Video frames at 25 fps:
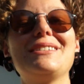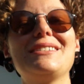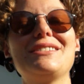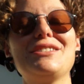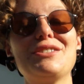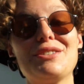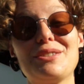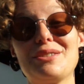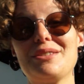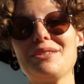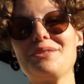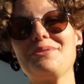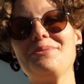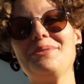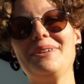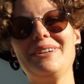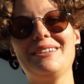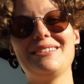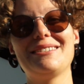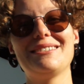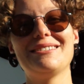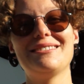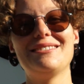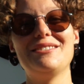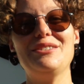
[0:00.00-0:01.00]
Just a quick
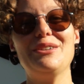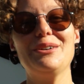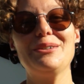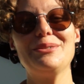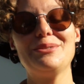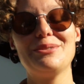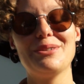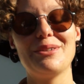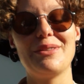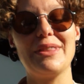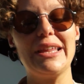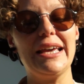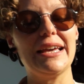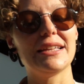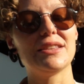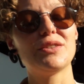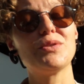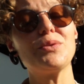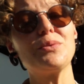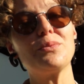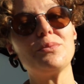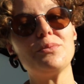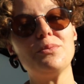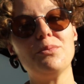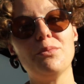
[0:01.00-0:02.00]
note on that.
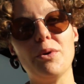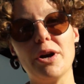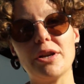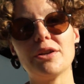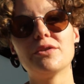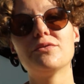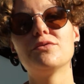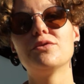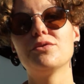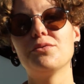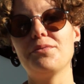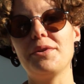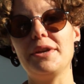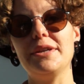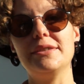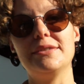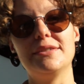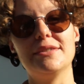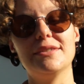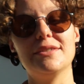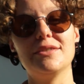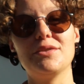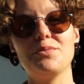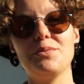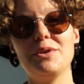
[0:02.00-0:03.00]
One of the
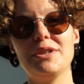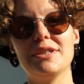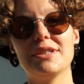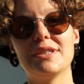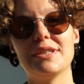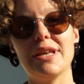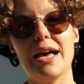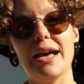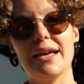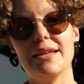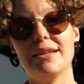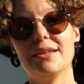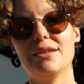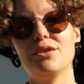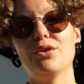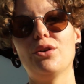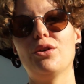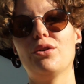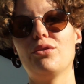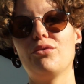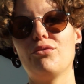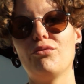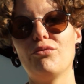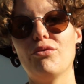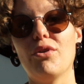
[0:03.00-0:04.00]
reasons we decided
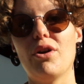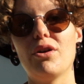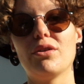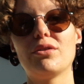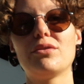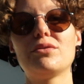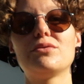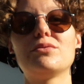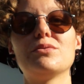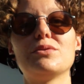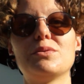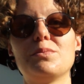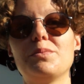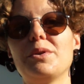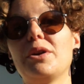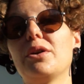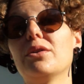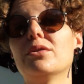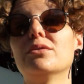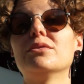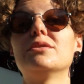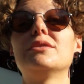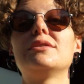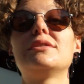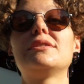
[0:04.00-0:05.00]
on rocks was
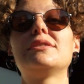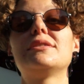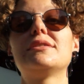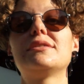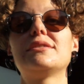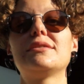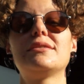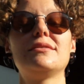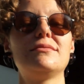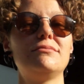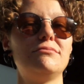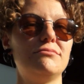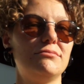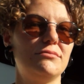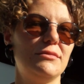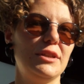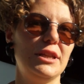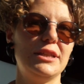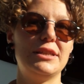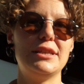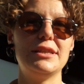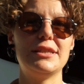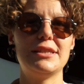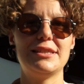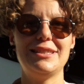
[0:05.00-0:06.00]
because
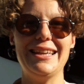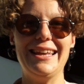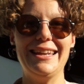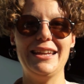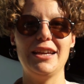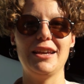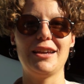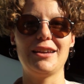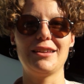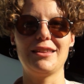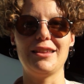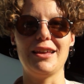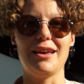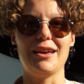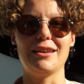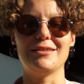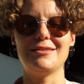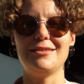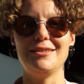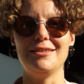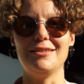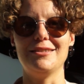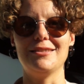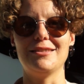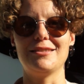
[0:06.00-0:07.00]
it's aesthetic
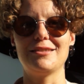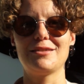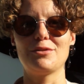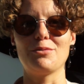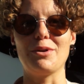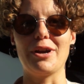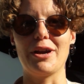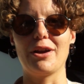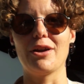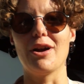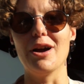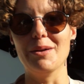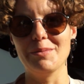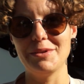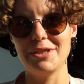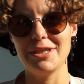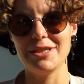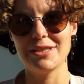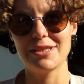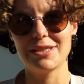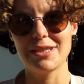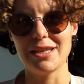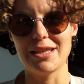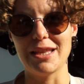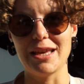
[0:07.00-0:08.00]
that is quite common
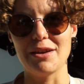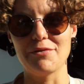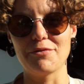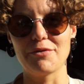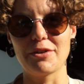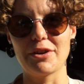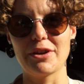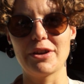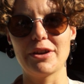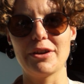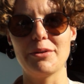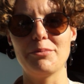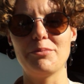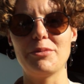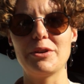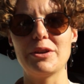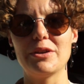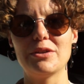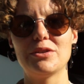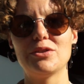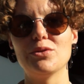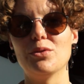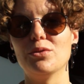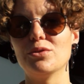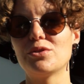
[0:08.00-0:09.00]
in South Africa, but
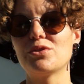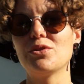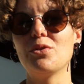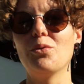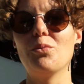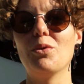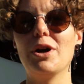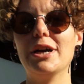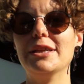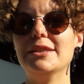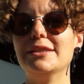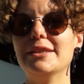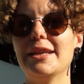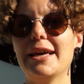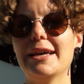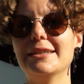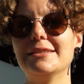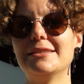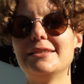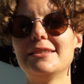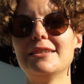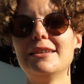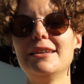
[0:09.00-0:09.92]
it's also one that